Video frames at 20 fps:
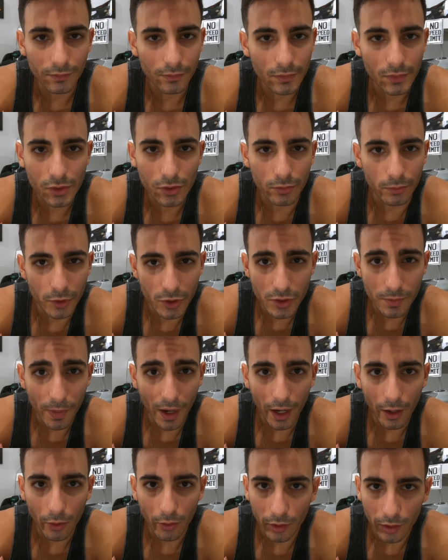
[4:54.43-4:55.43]
too much
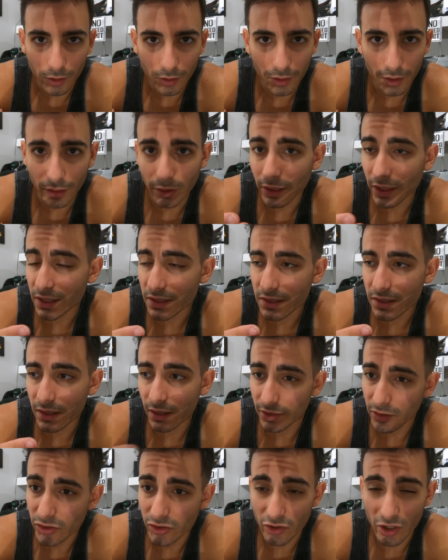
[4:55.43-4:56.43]
power unless
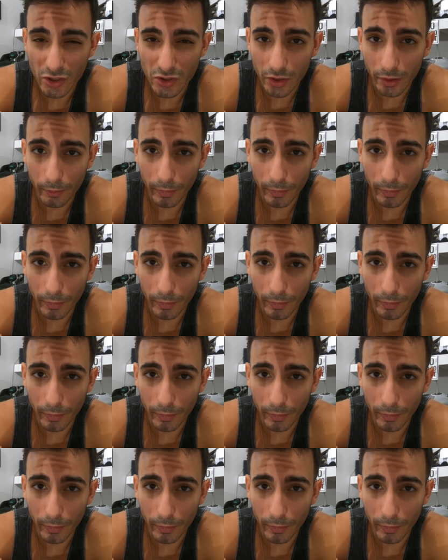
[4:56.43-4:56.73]
I stretch the